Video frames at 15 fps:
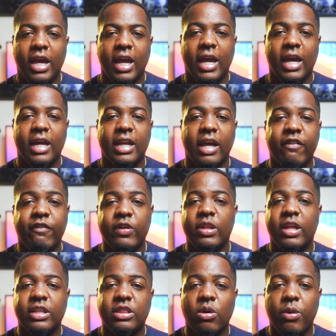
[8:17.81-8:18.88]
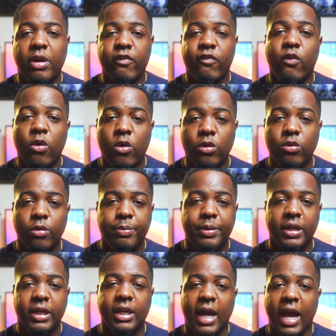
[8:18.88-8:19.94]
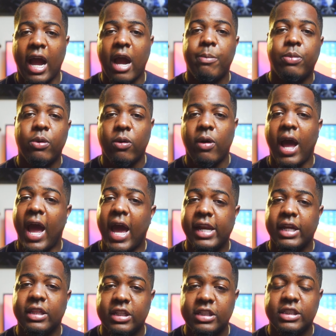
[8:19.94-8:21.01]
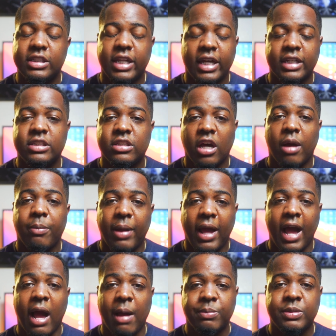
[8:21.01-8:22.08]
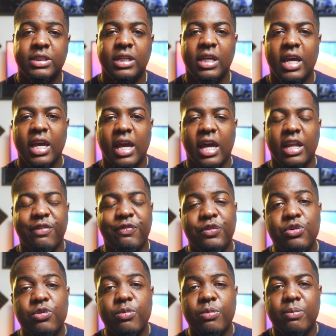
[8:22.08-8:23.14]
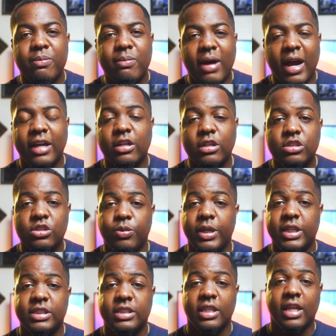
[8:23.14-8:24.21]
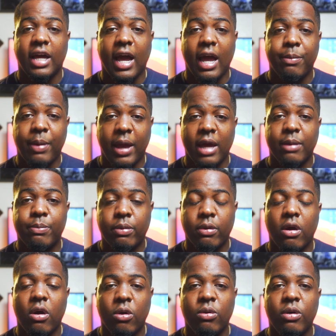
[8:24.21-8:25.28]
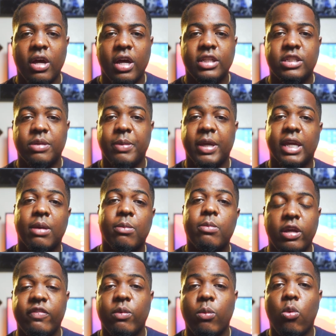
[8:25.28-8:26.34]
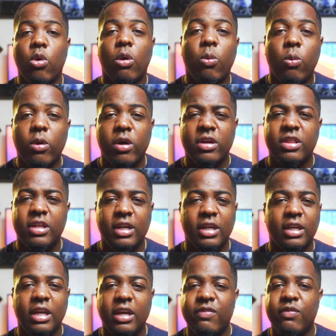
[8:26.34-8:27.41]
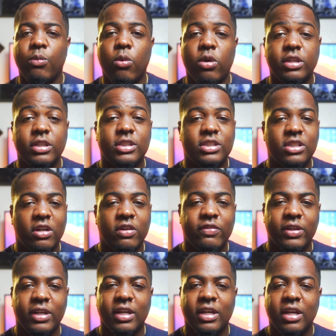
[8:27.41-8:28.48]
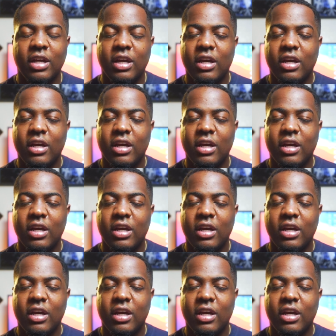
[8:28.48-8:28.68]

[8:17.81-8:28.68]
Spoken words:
And I feel like the way forward will be Apple adding these desktop apps and a few minor tweaks to the iPad Pro to make it even more worthy and even more deserving